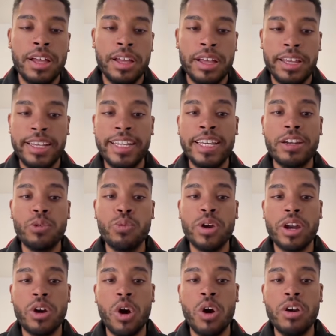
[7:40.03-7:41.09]
Here we are
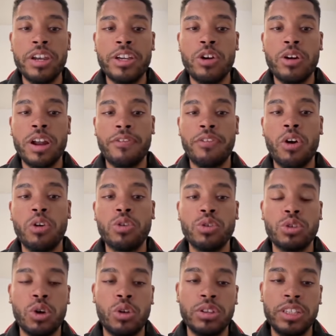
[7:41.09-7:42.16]
only gonna focus
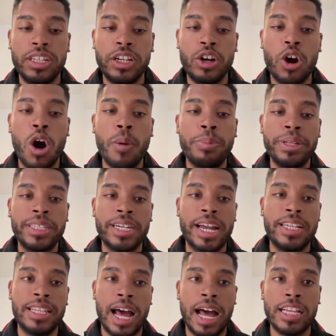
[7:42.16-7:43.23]
on the copy
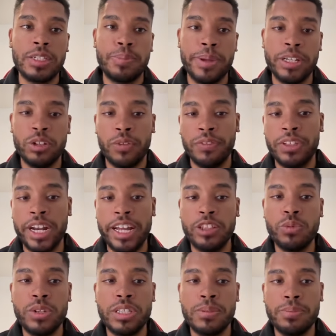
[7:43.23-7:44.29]
trade aspect of
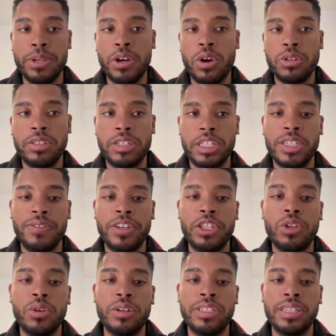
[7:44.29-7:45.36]
TradeWiz, because this
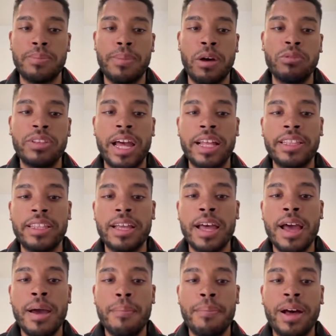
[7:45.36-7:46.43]
video is about that,
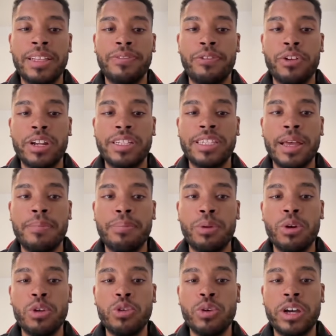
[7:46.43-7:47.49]
but for example
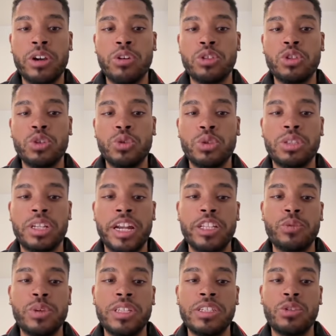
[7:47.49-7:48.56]
you can also use
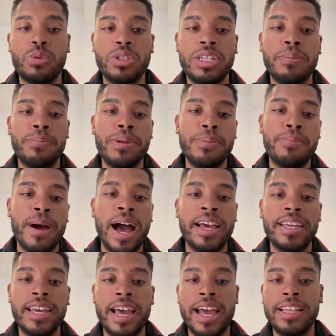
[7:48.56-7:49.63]
TradeWiz to simply
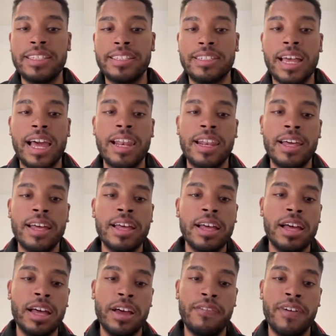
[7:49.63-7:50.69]
buy and sell
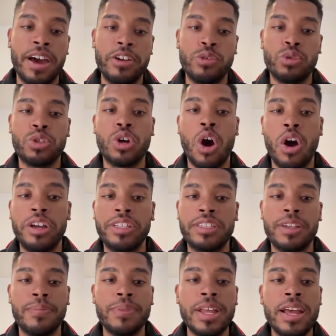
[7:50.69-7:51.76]
various coins.
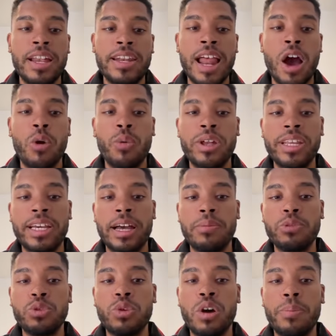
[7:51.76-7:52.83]
Now when it comes
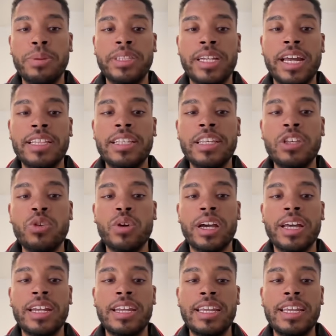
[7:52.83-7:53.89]
to copy trading, you
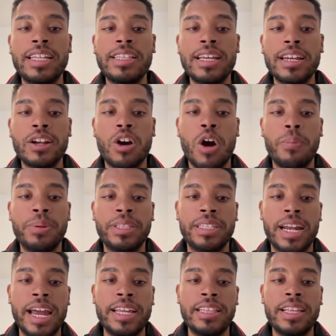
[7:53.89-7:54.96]
can either copy
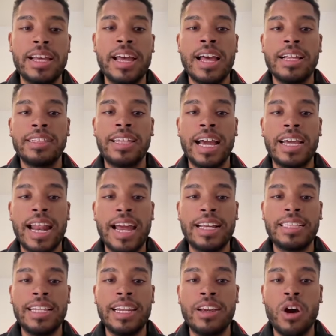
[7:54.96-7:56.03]
trade
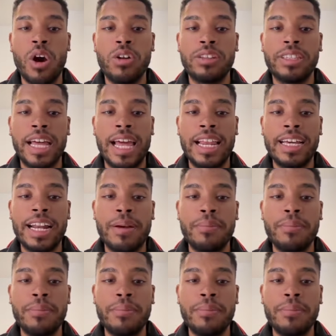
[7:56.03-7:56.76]
directly on Telegram.